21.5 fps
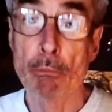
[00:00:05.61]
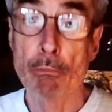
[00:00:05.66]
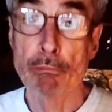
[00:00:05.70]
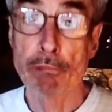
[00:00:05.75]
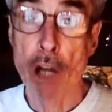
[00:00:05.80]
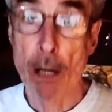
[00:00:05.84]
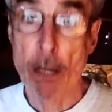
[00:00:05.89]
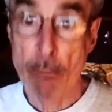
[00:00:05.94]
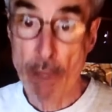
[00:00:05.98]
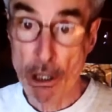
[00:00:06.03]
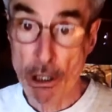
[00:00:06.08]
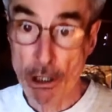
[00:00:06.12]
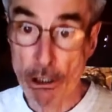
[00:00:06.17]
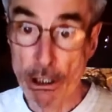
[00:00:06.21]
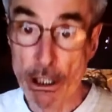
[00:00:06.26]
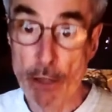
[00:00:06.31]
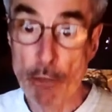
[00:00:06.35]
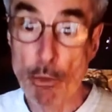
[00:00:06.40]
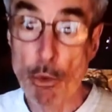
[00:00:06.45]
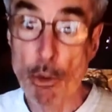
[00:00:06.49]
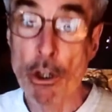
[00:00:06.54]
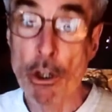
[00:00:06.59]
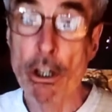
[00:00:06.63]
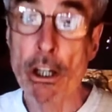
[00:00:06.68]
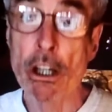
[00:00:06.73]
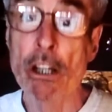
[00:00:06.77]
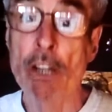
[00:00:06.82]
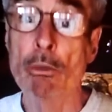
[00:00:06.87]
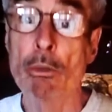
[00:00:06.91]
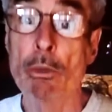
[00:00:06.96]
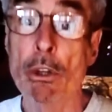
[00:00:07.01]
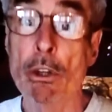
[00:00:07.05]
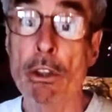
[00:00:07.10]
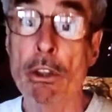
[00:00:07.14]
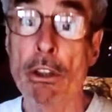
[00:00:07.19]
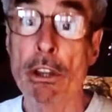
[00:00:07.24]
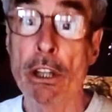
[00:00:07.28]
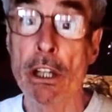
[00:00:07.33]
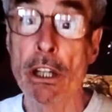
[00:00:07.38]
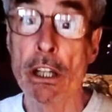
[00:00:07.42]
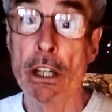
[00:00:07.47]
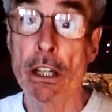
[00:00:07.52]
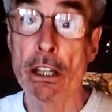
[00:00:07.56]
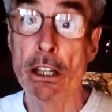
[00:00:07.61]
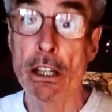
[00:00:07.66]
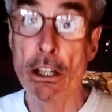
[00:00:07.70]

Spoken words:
primarily working with the